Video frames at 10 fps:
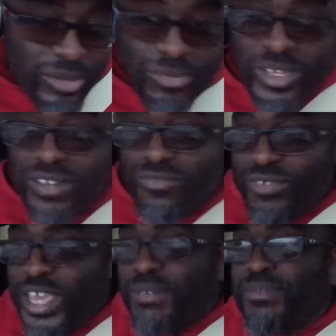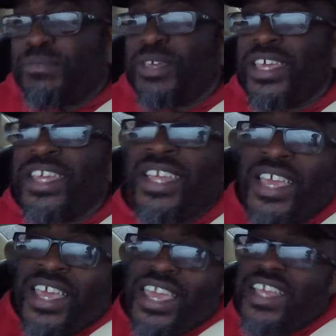people getting raped, man.
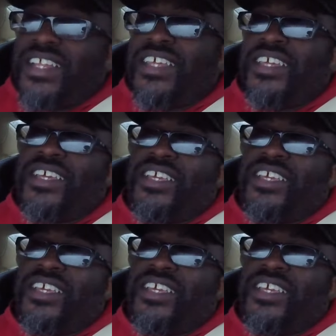And,